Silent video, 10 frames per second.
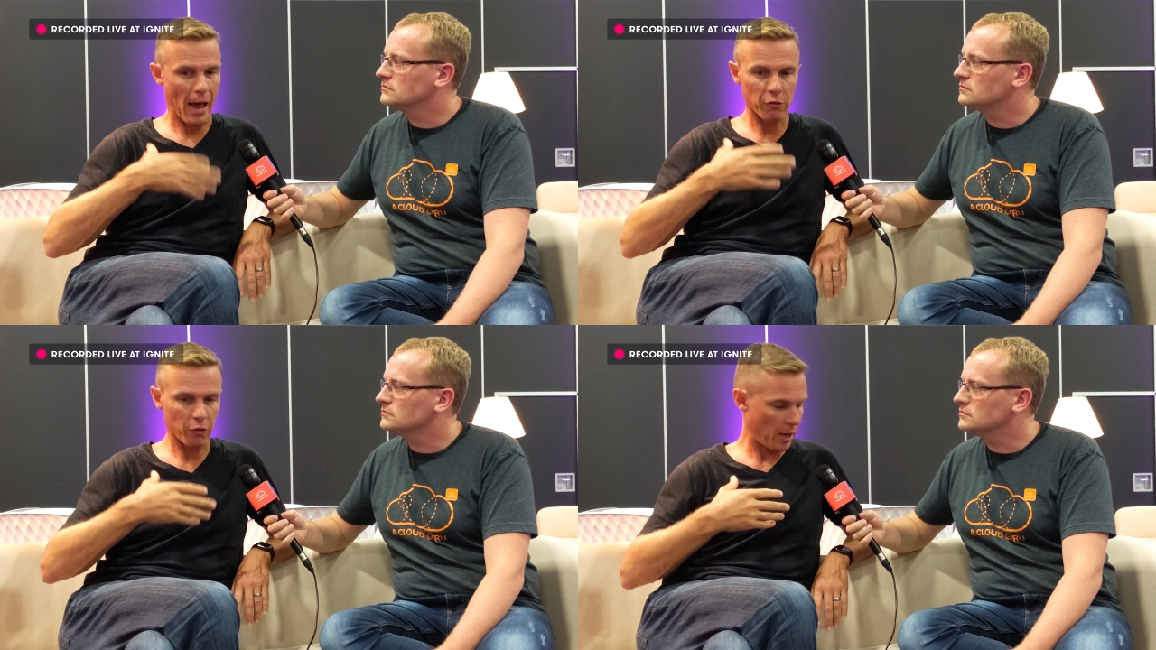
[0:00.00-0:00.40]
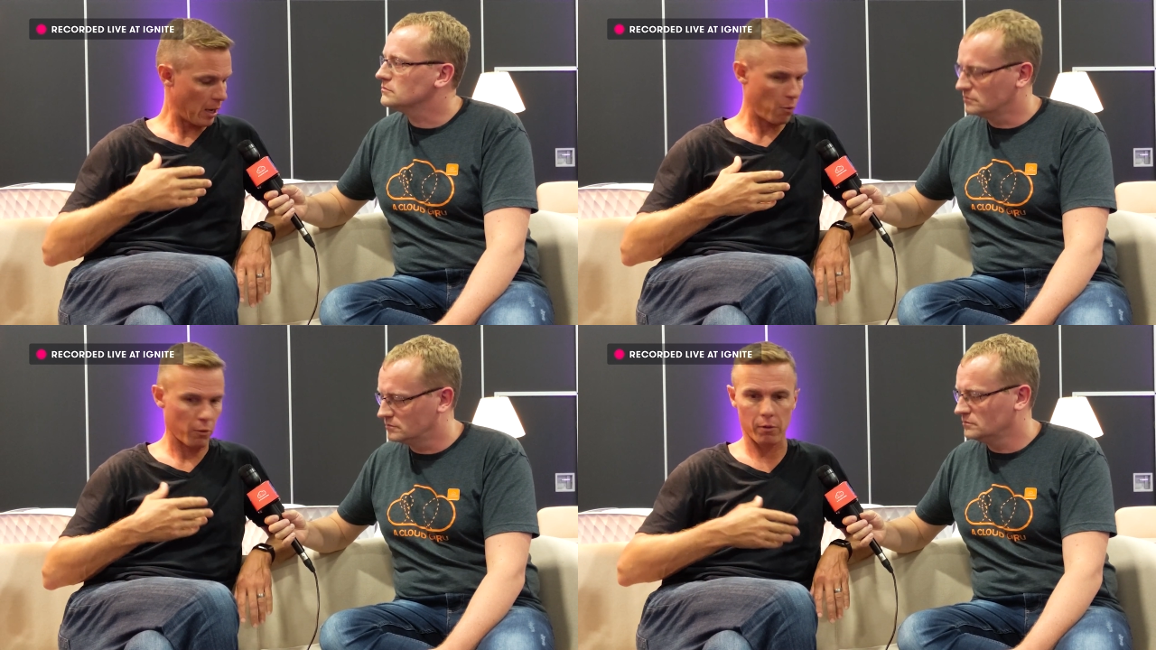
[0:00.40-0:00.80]
Speaker 1: us
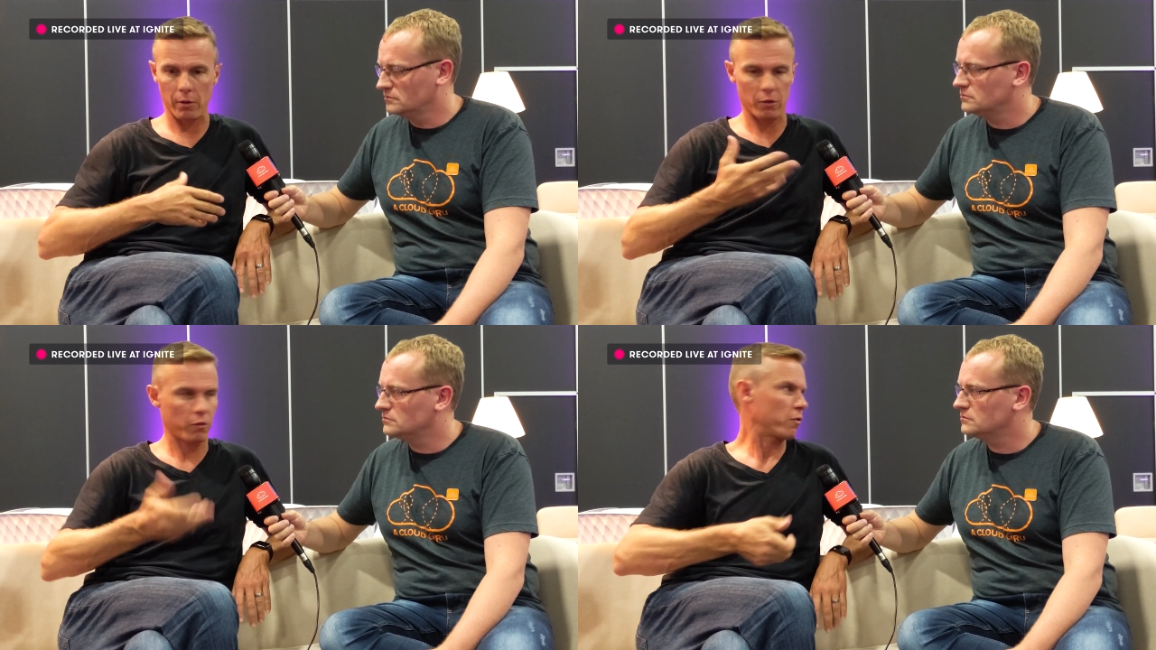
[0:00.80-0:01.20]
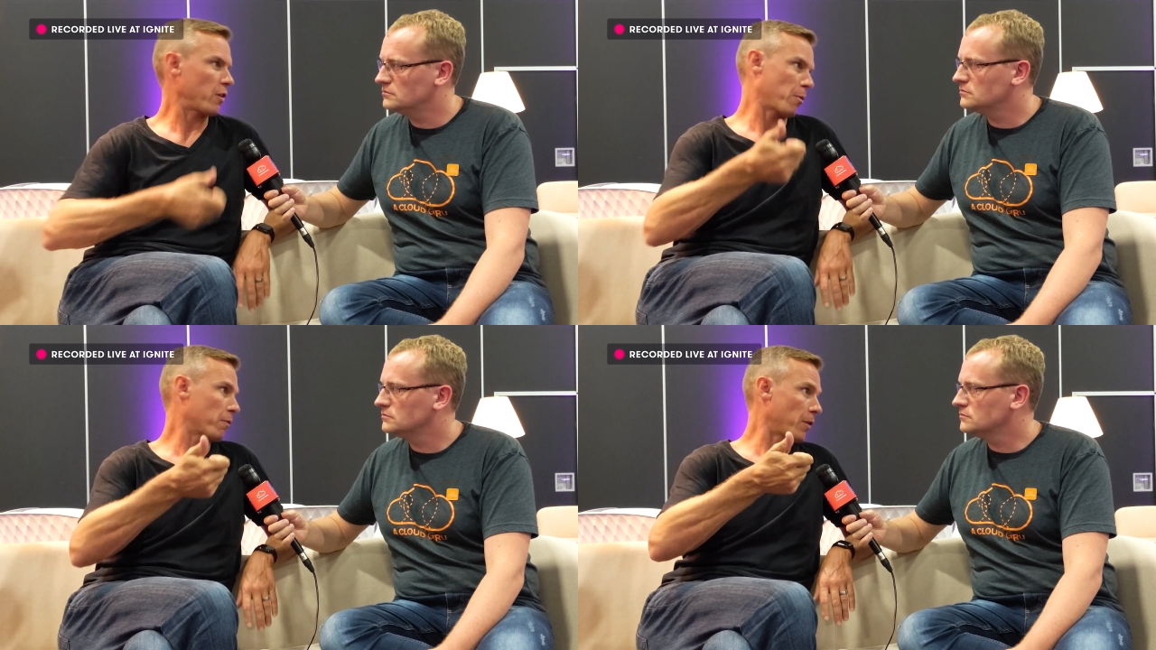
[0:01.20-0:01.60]
here, with mm-hmm.
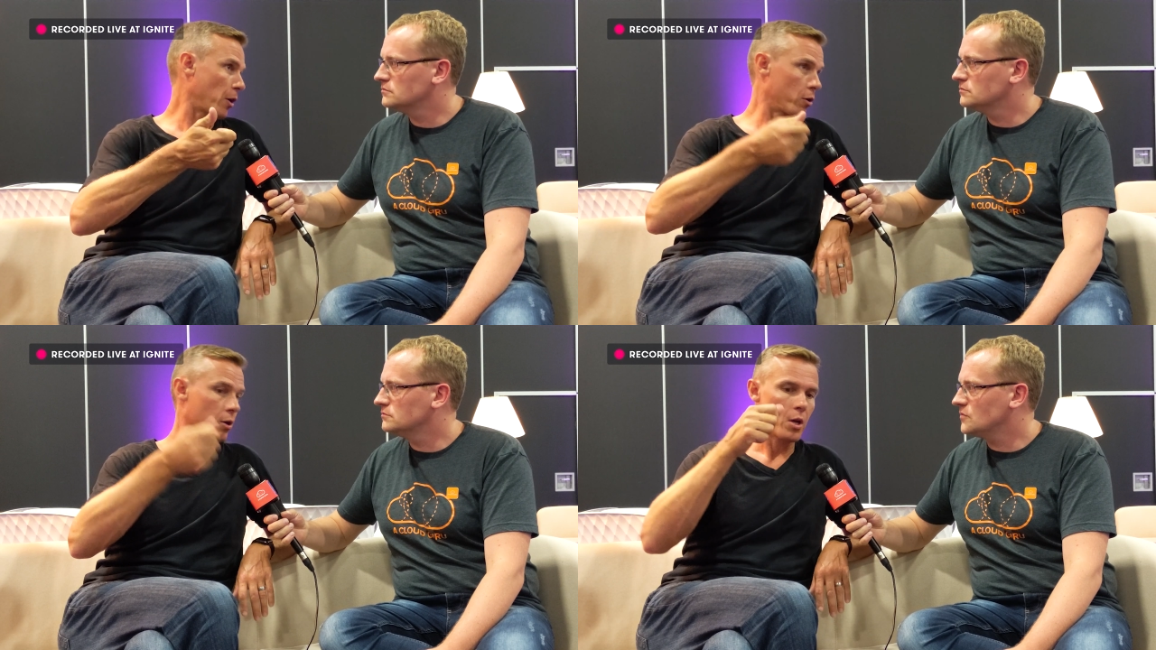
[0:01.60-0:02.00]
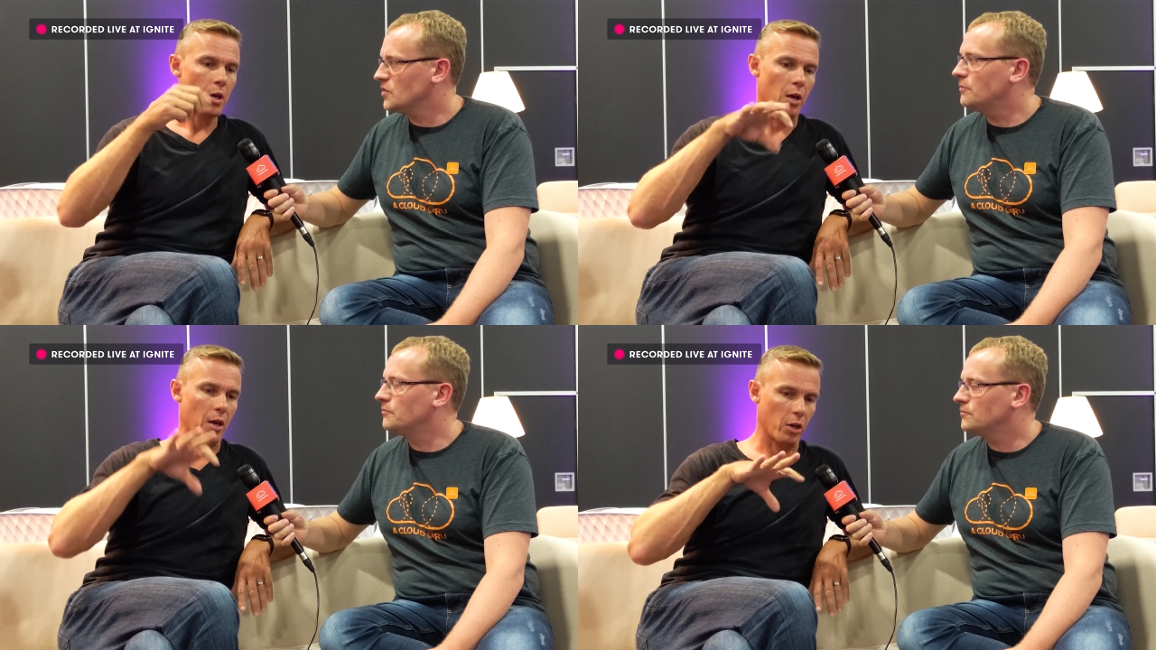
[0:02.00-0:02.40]
say my phone,
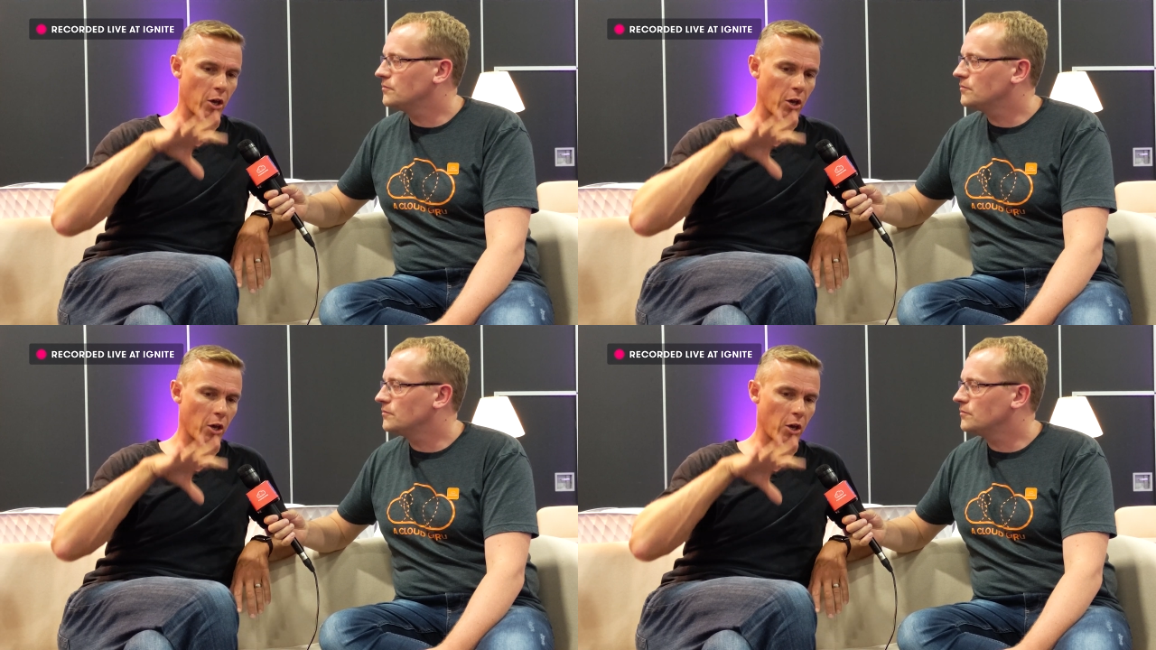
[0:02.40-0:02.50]
yep.